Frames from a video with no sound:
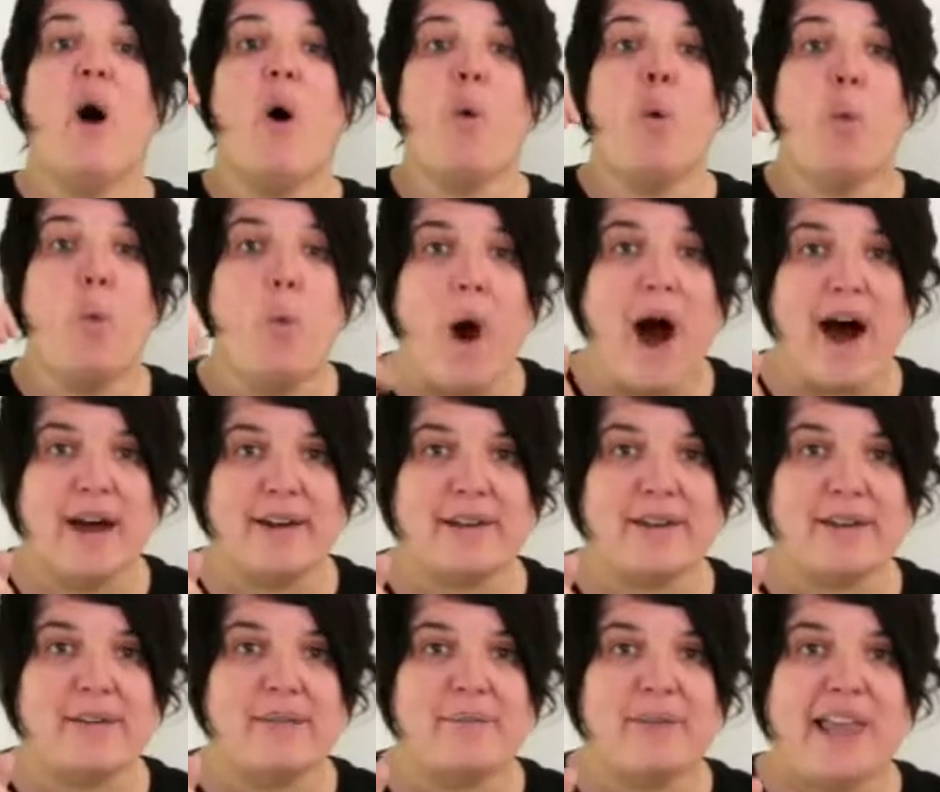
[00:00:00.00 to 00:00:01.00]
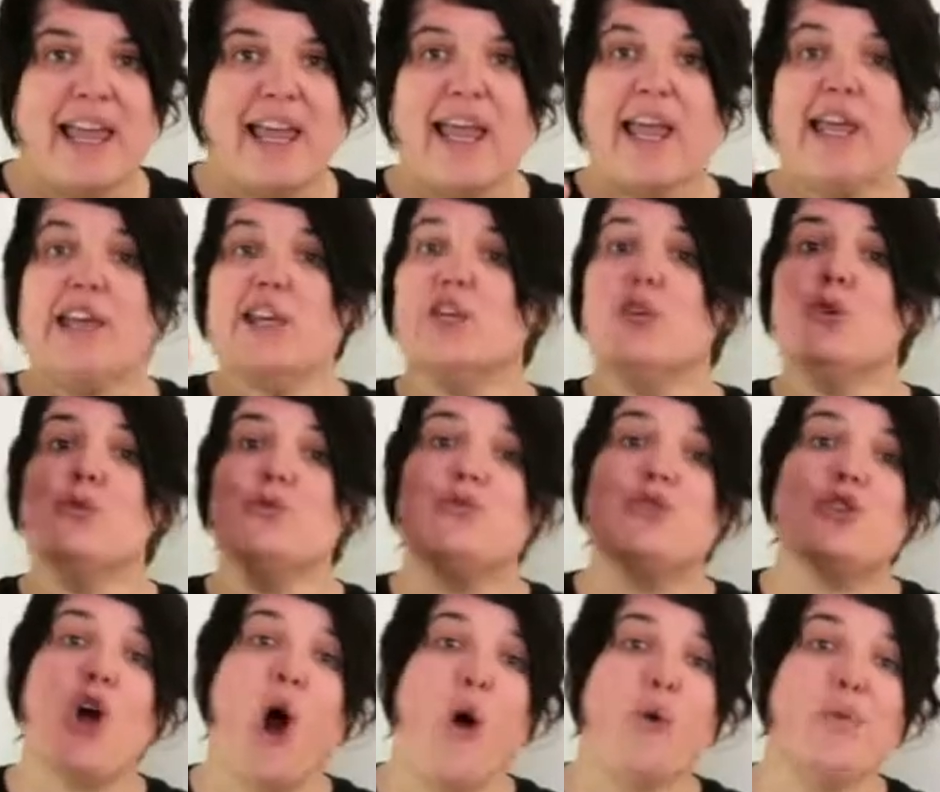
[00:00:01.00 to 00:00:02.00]
1. You
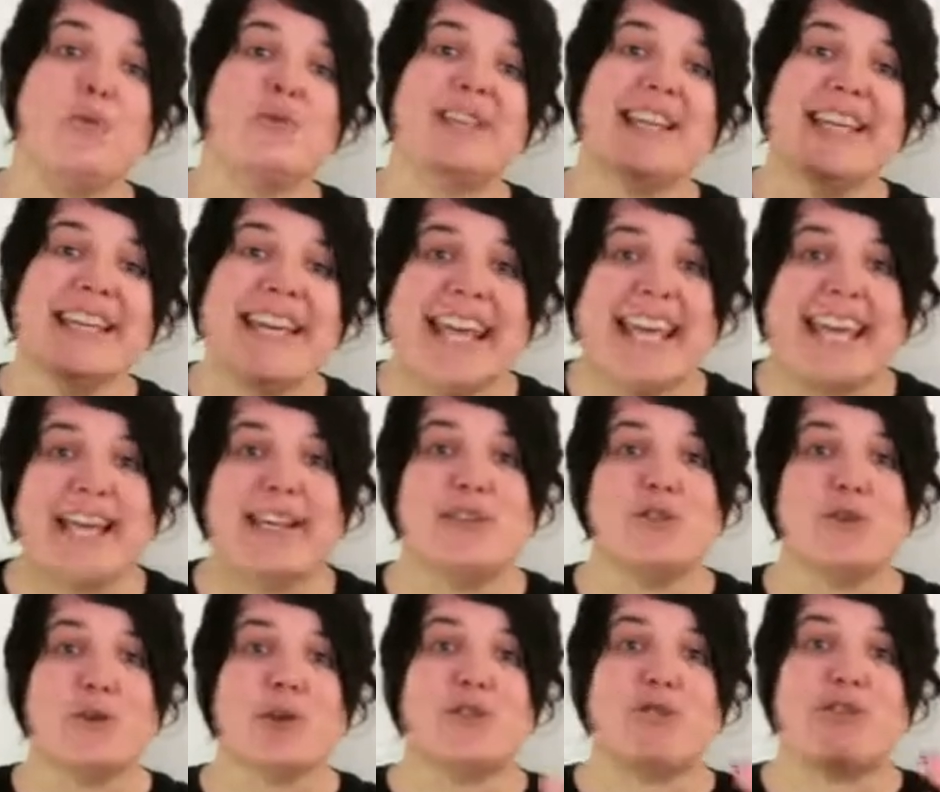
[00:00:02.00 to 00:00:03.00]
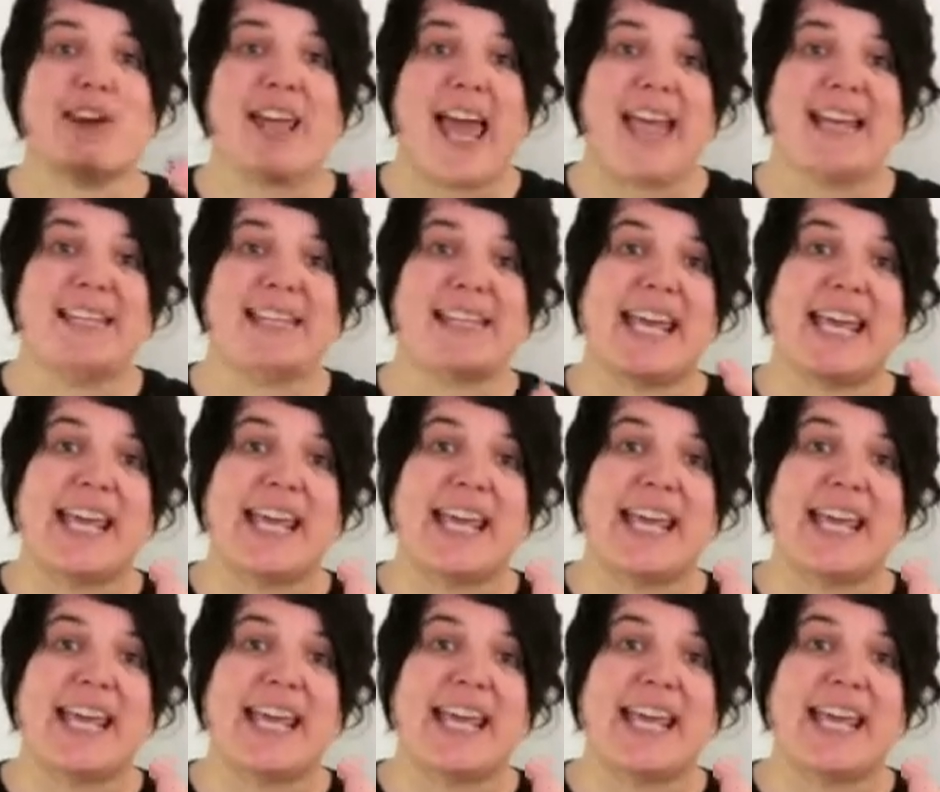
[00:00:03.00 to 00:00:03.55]
don't need to create